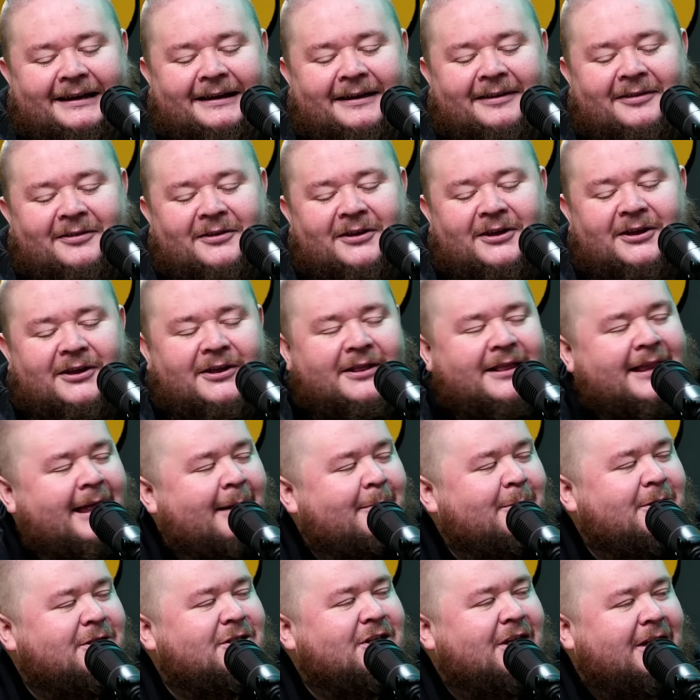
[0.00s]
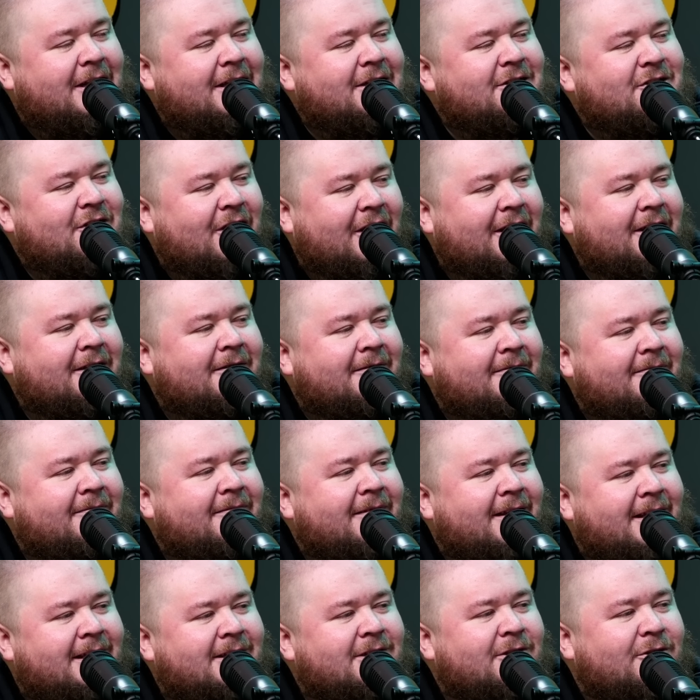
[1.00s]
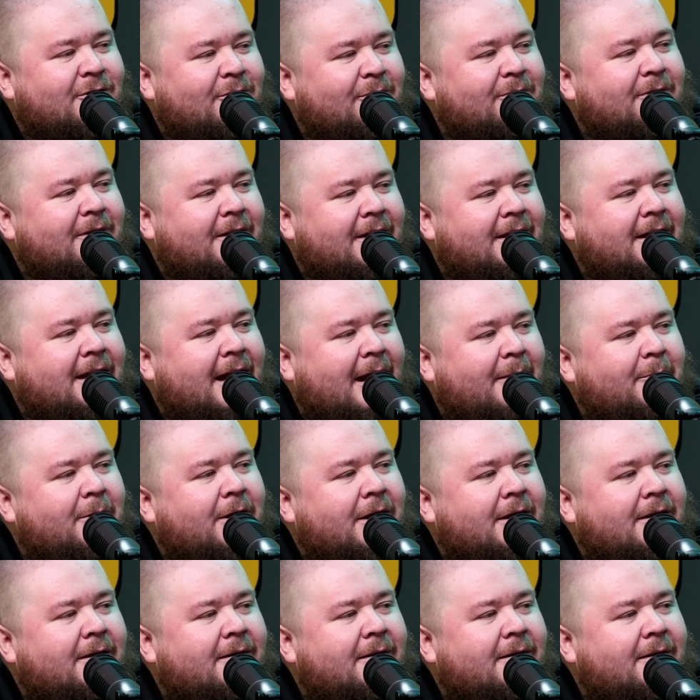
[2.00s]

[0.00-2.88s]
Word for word: The lemon chili chicken is a good thing that I make. Oh,